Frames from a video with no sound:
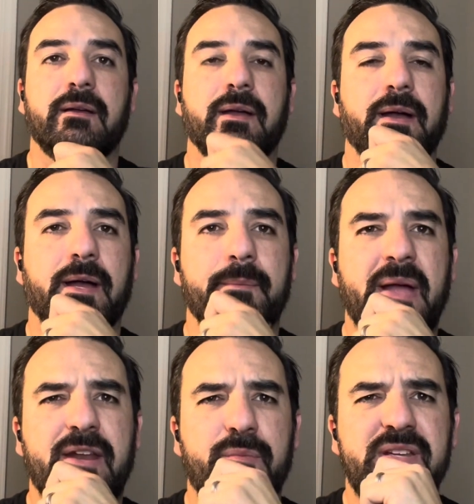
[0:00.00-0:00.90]
I
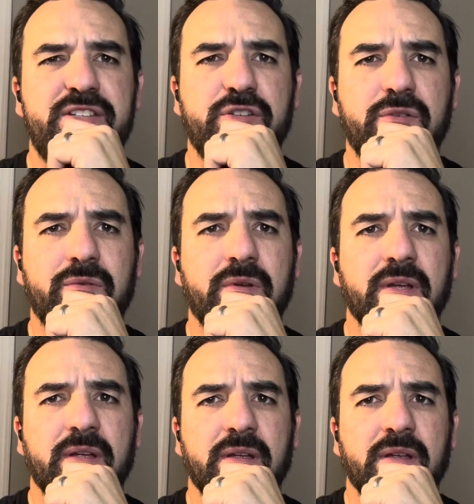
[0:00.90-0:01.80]
had to redo
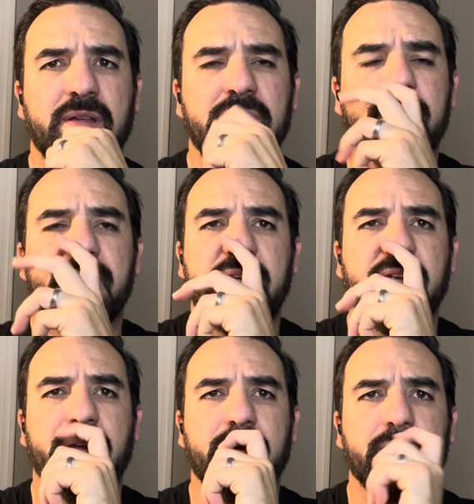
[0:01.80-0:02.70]
the
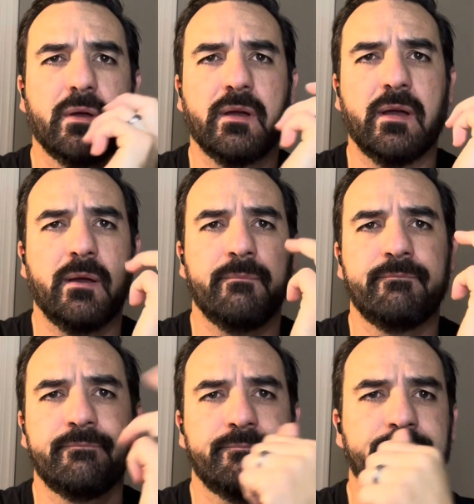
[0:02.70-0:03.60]
video.
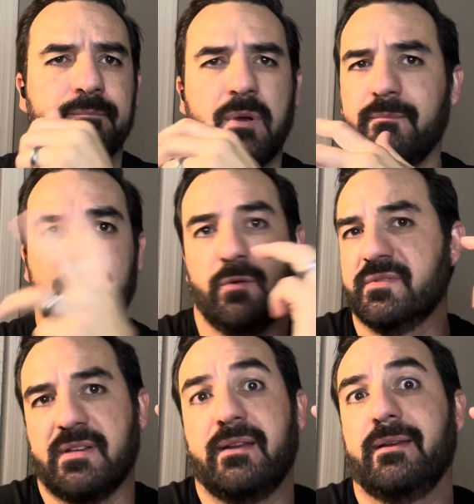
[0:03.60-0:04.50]
Probably no one
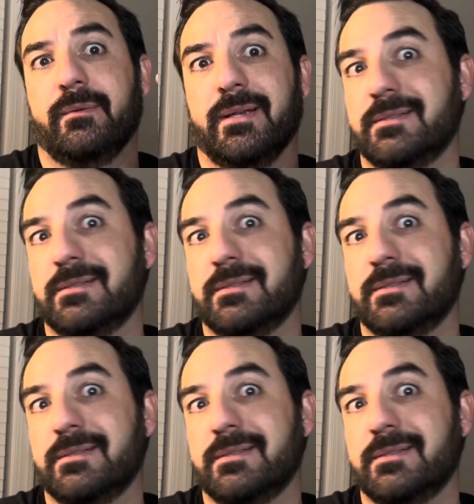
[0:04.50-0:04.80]
saw it anyway.